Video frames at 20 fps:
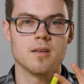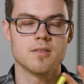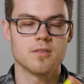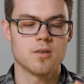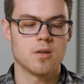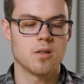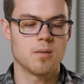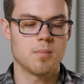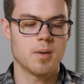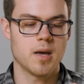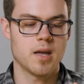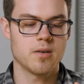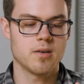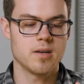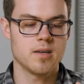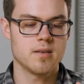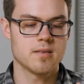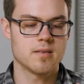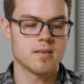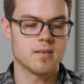solar
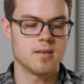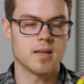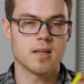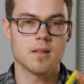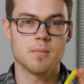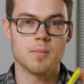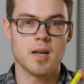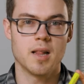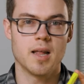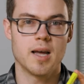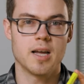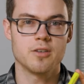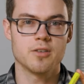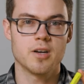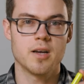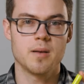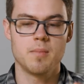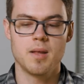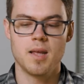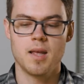batteries, nickel metal
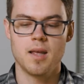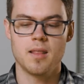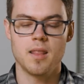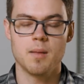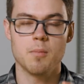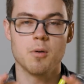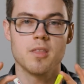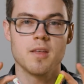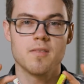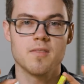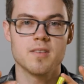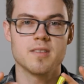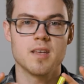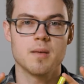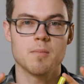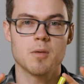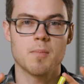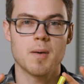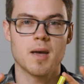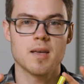hydride. They both have the
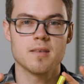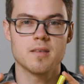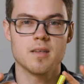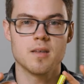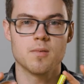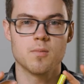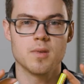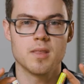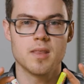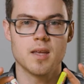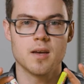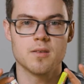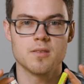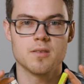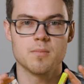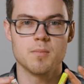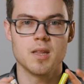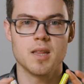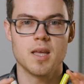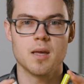same capacity of
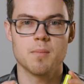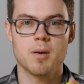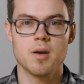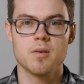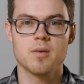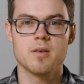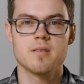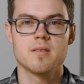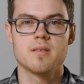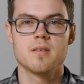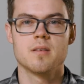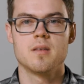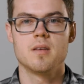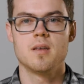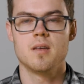1000 milliamp hours.